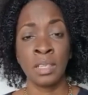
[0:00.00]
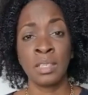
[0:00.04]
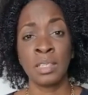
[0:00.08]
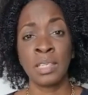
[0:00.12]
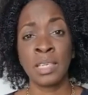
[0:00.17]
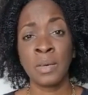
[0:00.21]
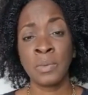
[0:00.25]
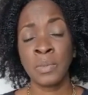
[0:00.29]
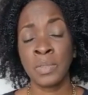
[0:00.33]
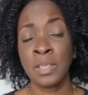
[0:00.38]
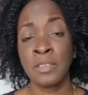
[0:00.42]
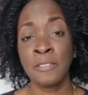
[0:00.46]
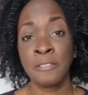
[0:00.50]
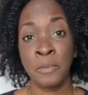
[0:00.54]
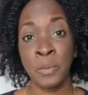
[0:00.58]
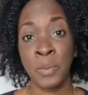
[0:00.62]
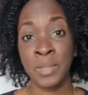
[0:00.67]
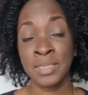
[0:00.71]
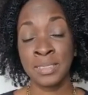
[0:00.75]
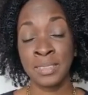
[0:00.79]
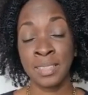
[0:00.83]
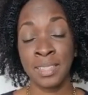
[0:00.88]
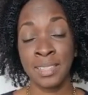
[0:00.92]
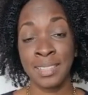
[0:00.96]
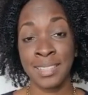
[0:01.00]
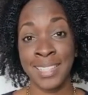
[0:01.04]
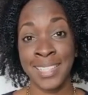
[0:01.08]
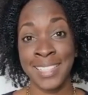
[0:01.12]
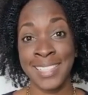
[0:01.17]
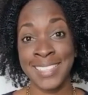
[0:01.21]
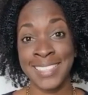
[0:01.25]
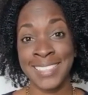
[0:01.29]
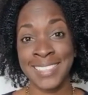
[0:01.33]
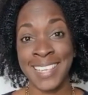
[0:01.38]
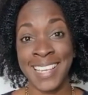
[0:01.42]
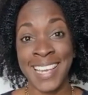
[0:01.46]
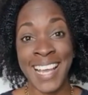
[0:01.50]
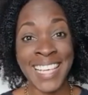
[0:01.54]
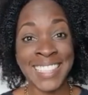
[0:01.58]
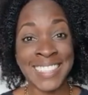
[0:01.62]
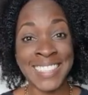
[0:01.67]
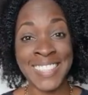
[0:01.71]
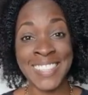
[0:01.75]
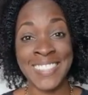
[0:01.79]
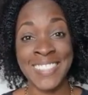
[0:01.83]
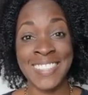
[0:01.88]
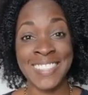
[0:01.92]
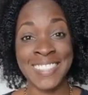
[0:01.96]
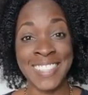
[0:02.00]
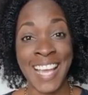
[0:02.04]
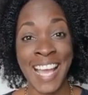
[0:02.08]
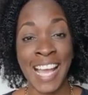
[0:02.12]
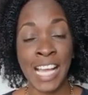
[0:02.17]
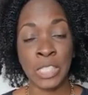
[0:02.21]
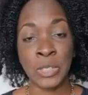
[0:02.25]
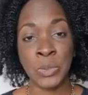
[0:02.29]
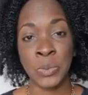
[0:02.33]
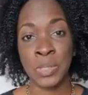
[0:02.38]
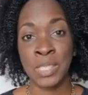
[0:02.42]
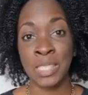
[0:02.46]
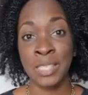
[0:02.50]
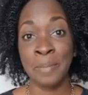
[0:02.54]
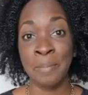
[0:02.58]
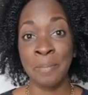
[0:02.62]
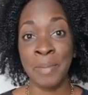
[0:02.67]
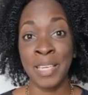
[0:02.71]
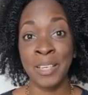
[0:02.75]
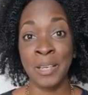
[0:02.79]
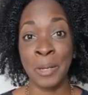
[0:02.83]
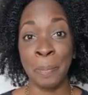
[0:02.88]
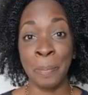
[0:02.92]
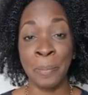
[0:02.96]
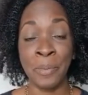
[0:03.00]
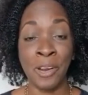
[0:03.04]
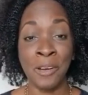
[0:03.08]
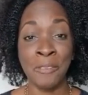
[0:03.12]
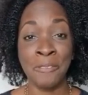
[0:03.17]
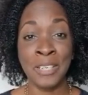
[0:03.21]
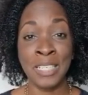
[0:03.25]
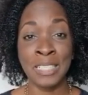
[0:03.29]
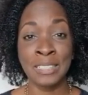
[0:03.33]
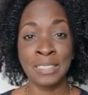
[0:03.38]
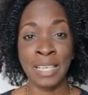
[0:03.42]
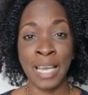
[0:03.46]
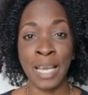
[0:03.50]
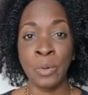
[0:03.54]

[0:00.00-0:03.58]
Now, the unfortunate thing is that I did not actually make a profit.